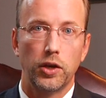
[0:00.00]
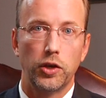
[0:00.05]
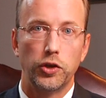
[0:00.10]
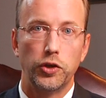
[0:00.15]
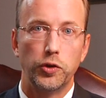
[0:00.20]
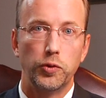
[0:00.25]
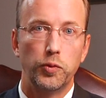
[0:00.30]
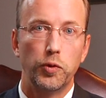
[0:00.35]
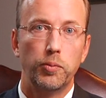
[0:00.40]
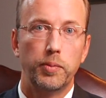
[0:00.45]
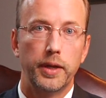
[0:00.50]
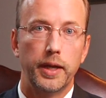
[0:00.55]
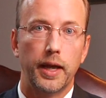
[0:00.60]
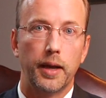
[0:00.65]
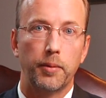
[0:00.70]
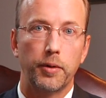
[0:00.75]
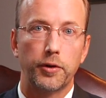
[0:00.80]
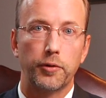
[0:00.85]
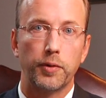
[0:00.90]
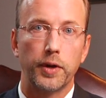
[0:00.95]
You will be
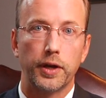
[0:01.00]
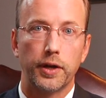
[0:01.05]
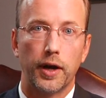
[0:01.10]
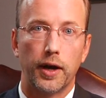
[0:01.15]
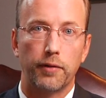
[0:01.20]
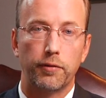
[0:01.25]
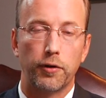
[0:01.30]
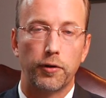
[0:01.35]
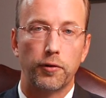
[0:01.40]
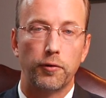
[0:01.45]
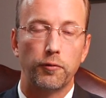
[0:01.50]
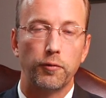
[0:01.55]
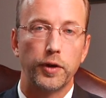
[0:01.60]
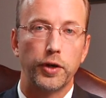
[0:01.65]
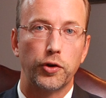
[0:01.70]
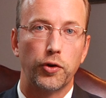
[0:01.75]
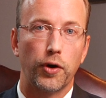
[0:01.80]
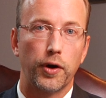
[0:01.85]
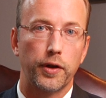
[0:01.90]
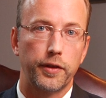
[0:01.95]
able to recover
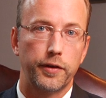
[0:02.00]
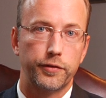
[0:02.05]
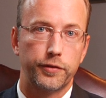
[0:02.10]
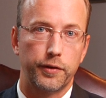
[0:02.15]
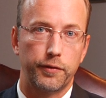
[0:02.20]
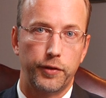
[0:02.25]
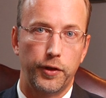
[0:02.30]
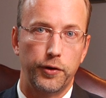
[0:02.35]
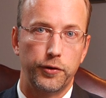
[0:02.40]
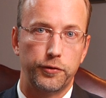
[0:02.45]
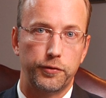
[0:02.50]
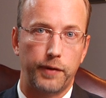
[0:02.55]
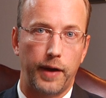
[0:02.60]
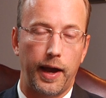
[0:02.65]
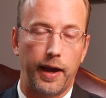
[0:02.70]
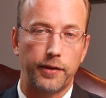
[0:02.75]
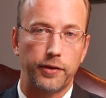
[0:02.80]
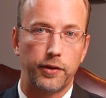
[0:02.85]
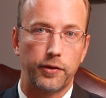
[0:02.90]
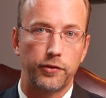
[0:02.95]
regardless of those
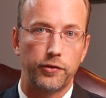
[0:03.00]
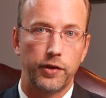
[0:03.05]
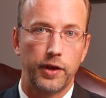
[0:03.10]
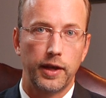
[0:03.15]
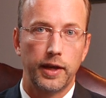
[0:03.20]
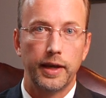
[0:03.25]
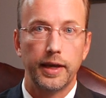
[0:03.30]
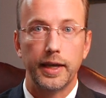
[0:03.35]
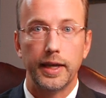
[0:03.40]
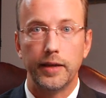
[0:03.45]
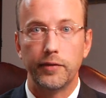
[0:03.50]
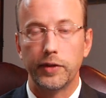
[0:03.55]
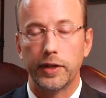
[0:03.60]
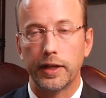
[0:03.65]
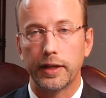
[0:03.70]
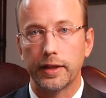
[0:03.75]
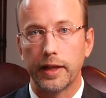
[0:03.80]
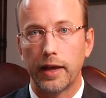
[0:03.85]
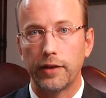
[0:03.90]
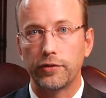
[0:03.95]
factors. Even
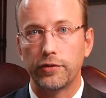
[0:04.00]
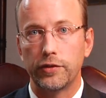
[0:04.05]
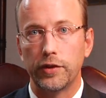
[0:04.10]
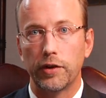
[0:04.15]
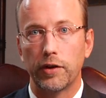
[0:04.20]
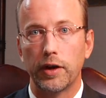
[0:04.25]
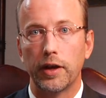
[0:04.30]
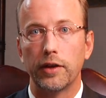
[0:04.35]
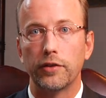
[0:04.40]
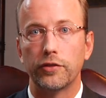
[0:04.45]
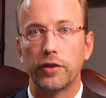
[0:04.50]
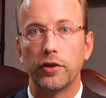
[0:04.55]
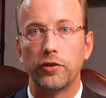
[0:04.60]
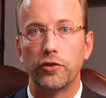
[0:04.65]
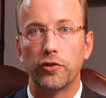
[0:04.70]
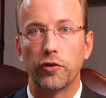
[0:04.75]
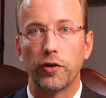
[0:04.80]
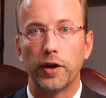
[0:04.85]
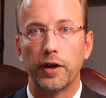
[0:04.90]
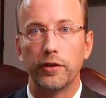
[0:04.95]
in less serious
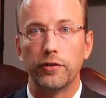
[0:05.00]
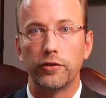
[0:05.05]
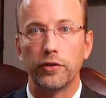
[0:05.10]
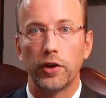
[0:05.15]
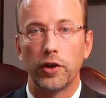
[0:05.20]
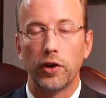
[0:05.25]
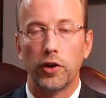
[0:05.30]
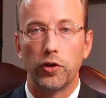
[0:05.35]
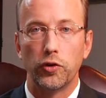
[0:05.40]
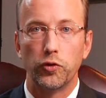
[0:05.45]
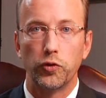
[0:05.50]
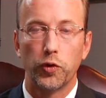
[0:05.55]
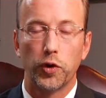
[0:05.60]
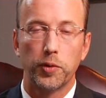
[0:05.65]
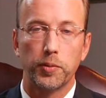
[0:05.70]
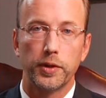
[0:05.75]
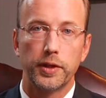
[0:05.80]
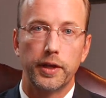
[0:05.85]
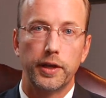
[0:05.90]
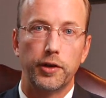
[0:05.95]
injuries,
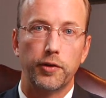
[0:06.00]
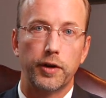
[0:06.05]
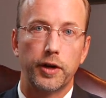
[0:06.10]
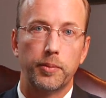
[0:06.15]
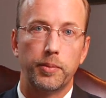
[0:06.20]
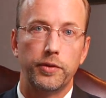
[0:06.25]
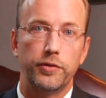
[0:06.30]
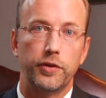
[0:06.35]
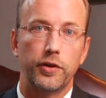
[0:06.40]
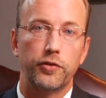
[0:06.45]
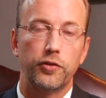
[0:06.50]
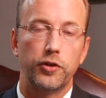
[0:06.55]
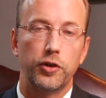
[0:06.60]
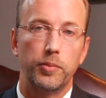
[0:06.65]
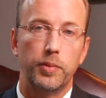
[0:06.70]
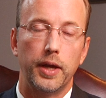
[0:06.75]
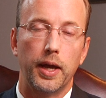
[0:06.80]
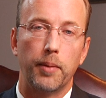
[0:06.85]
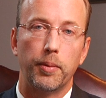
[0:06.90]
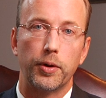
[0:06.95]
normally you're in a position to
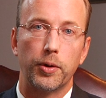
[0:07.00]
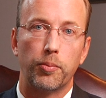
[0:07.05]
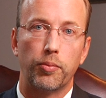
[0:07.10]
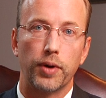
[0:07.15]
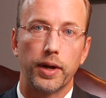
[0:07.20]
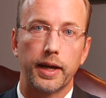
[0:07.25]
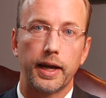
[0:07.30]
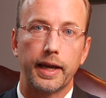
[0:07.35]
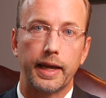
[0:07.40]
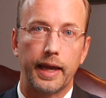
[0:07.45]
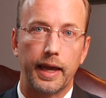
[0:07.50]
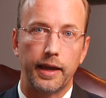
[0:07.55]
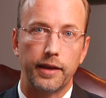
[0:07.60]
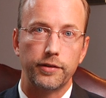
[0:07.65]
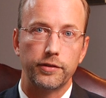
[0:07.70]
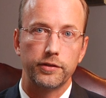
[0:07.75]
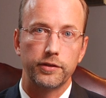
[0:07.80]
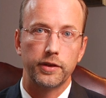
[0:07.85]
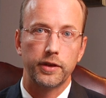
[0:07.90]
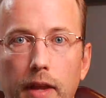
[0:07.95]
be able to bring a
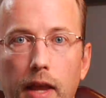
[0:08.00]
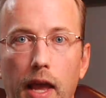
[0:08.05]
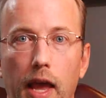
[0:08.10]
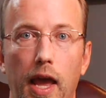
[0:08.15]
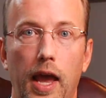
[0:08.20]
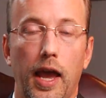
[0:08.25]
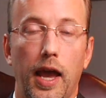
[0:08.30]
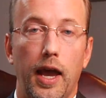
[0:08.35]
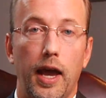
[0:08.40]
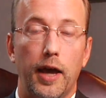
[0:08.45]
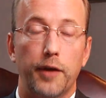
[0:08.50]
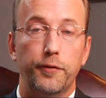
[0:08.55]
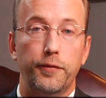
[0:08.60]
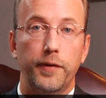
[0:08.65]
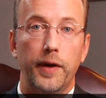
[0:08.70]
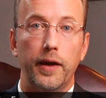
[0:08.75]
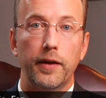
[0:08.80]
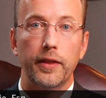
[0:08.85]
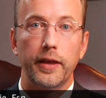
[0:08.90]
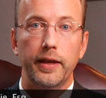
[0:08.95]
case. At
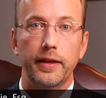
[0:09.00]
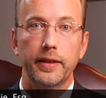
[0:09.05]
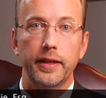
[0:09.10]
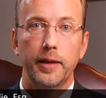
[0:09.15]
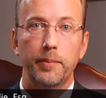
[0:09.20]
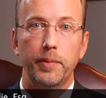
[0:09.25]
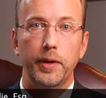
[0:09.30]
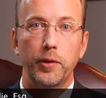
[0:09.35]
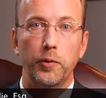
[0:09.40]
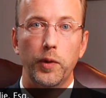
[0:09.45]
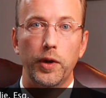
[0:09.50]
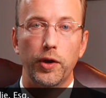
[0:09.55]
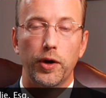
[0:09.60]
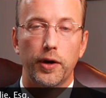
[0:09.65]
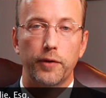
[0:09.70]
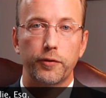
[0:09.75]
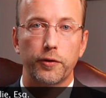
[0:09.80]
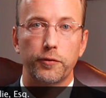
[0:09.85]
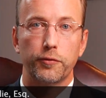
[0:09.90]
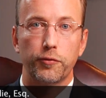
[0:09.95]
Fairlie and Lippy, we
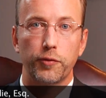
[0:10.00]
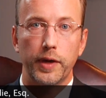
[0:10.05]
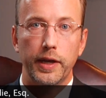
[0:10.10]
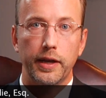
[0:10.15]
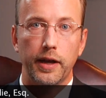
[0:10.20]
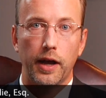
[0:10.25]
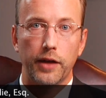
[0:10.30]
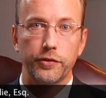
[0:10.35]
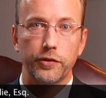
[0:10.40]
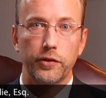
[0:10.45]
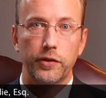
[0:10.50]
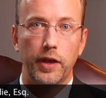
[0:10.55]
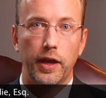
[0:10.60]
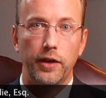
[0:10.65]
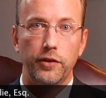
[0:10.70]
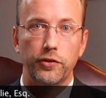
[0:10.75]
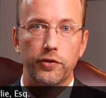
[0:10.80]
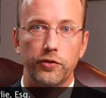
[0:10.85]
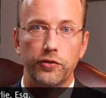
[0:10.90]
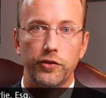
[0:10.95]
offer free
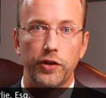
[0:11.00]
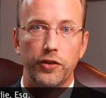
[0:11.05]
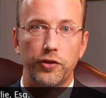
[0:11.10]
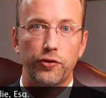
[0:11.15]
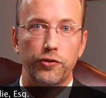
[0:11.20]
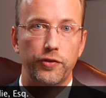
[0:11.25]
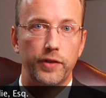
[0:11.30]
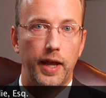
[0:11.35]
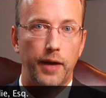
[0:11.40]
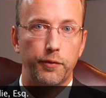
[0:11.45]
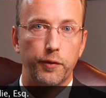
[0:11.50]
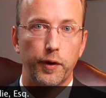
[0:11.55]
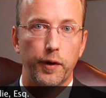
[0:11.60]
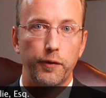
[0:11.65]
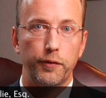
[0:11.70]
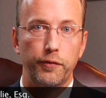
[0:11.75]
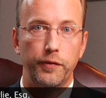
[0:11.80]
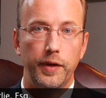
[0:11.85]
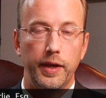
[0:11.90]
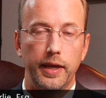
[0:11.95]
consultations, and there's never a
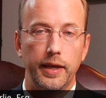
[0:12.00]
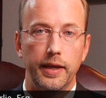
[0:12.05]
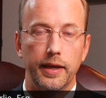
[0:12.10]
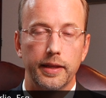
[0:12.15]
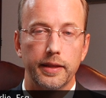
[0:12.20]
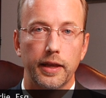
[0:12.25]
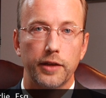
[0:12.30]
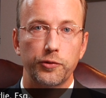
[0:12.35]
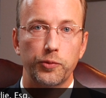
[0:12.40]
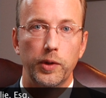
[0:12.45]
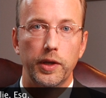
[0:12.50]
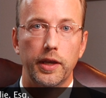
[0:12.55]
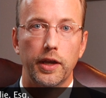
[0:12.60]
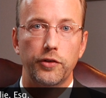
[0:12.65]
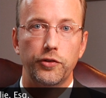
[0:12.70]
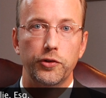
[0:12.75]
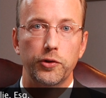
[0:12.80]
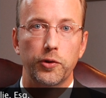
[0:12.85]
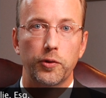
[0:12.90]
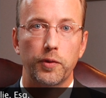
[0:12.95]
fee unless we
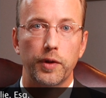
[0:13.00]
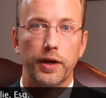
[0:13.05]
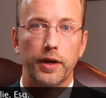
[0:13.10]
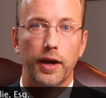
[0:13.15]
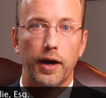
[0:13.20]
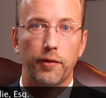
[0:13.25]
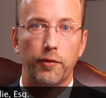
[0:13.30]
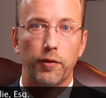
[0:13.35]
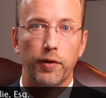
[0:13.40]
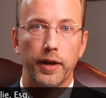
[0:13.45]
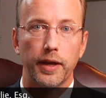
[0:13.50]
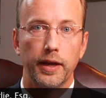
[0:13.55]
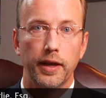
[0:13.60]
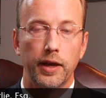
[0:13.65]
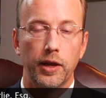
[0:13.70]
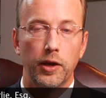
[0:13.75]
get you a recovery.